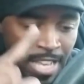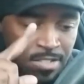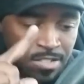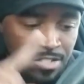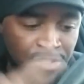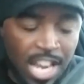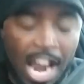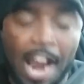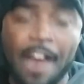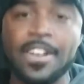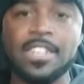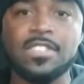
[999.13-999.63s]
as
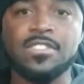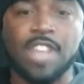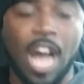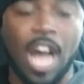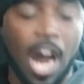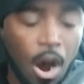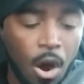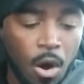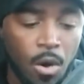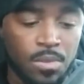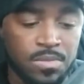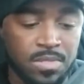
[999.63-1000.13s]
Jerry
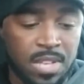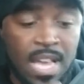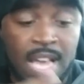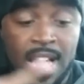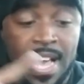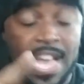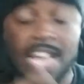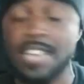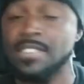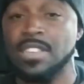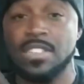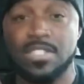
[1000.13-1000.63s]
Jones
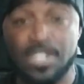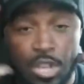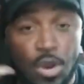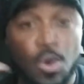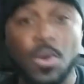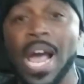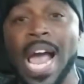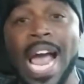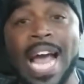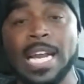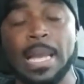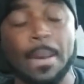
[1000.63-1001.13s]
is a
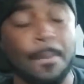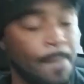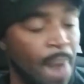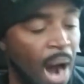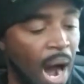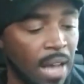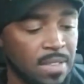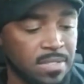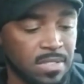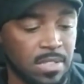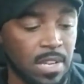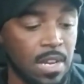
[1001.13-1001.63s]
two-headed
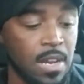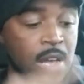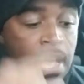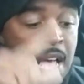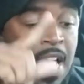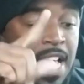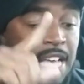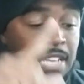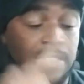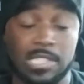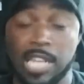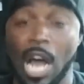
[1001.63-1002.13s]
monster,
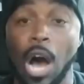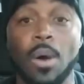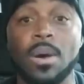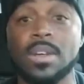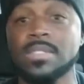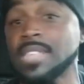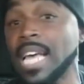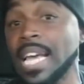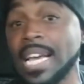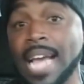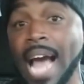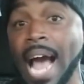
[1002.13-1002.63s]
as long
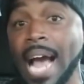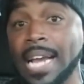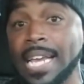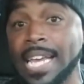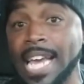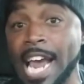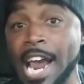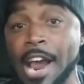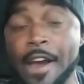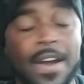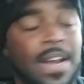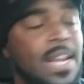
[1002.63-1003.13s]
as they got
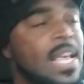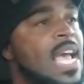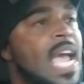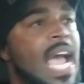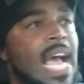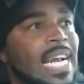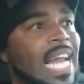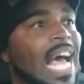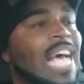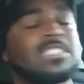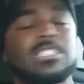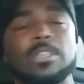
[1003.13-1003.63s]
Garrett,
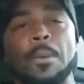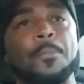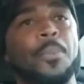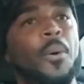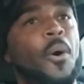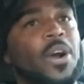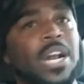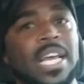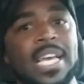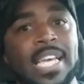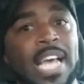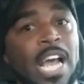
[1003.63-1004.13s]
and I
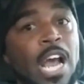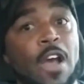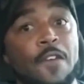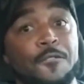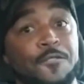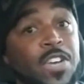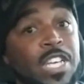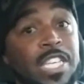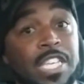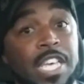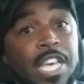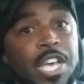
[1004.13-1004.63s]
supported
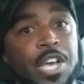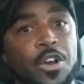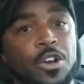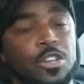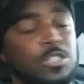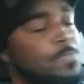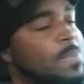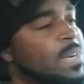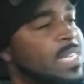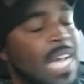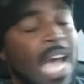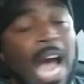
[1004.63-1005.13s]
Garrett for
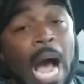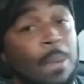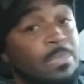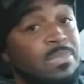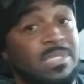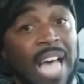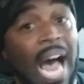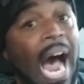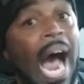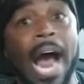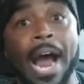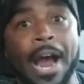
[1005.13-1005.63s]
years, but now I'm
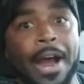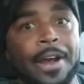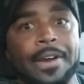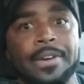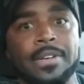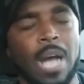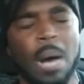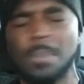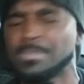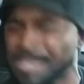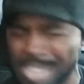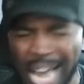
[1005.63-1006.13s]
tired.
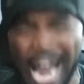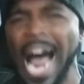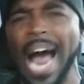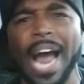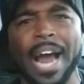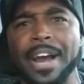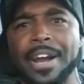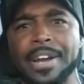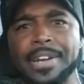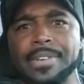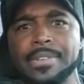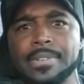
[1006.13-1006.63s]
I'm
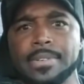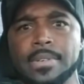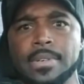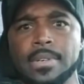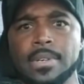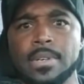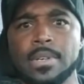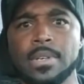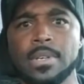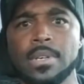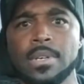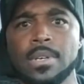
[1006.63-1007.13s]
tired.
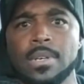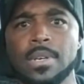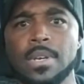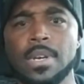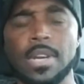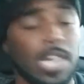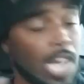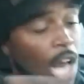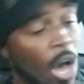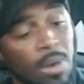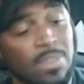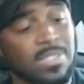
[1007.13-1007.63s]

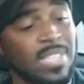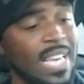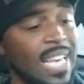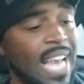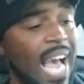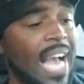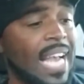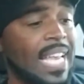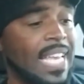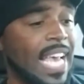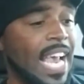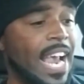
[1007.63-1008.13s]
As long as they
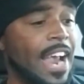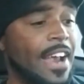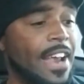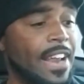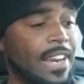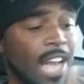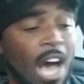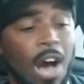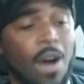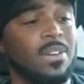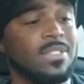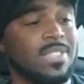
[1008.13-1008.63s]
got
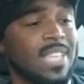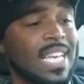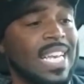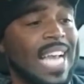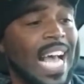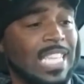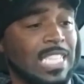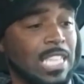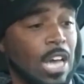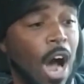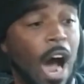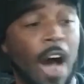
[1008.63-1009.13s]
Garrett, as long as they
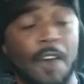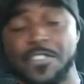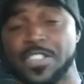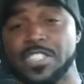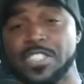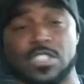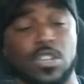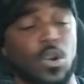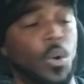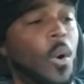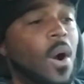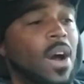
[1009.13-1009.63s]
got the
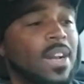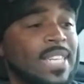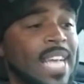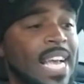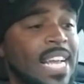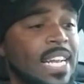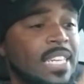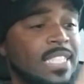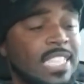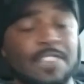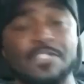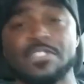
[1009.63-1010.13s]
offensive
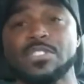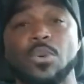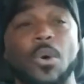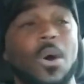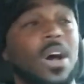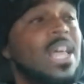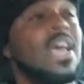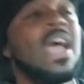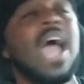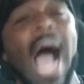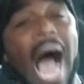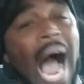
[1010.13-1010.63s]
coordinator, defense
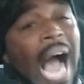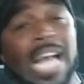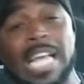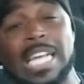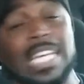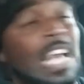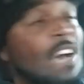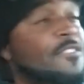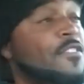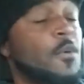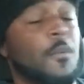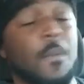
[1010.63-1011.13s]
coordinator, I
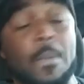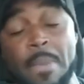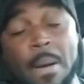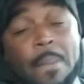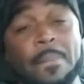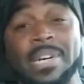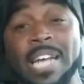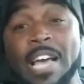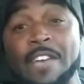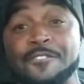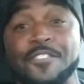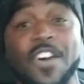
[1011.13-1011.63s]
can never
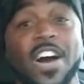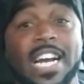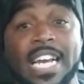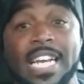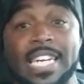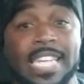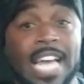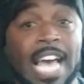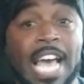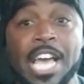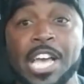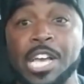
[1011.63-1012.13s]
remember their
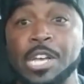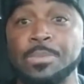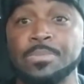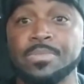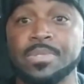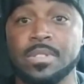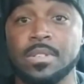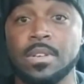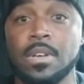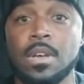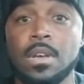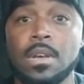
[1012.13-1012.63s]
fucking
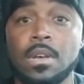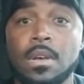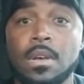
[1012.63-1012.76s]
names.